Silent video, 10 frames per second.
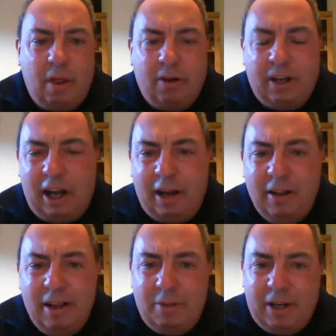Okay,
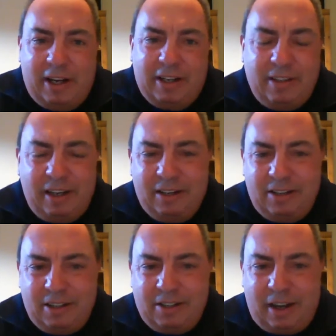because
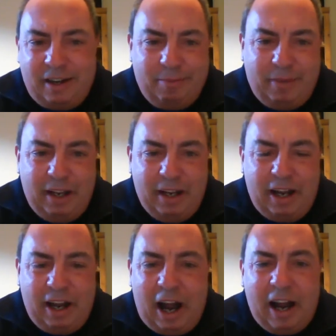it's like
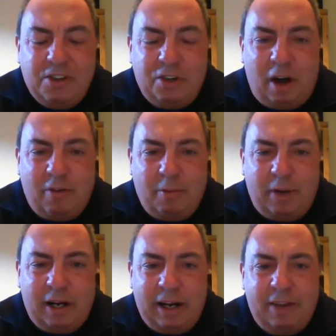I actually got it from
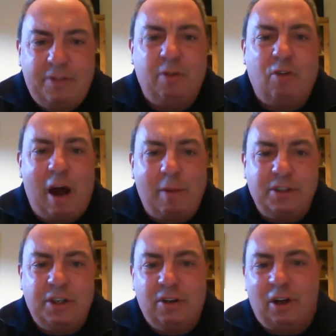Anthony
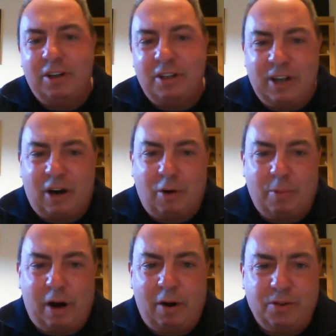Robbins. He called it his hour
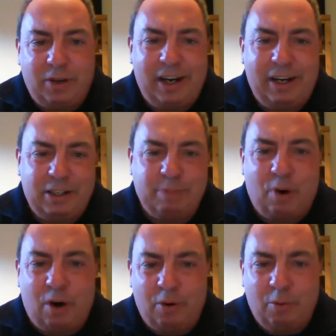of power, so I kind of just
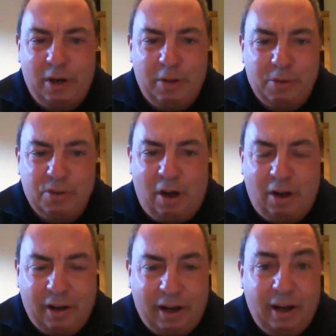borrowed what he was
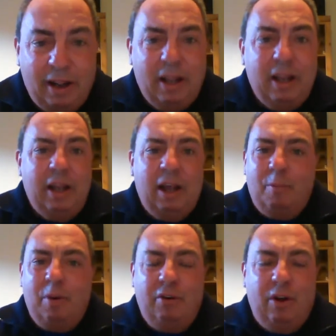calling it.
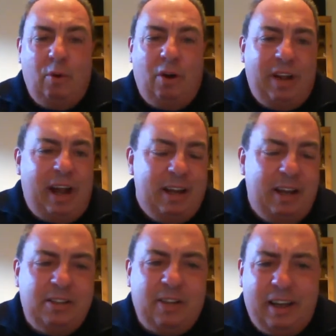But real world,
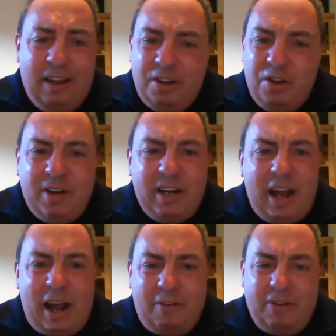it's like you could
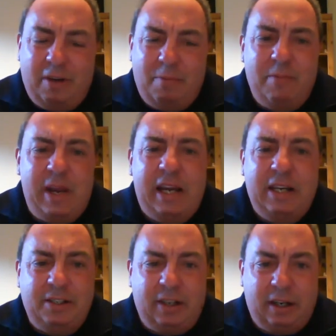have an
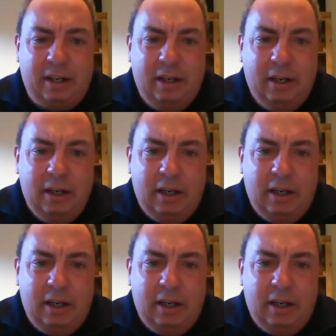amazing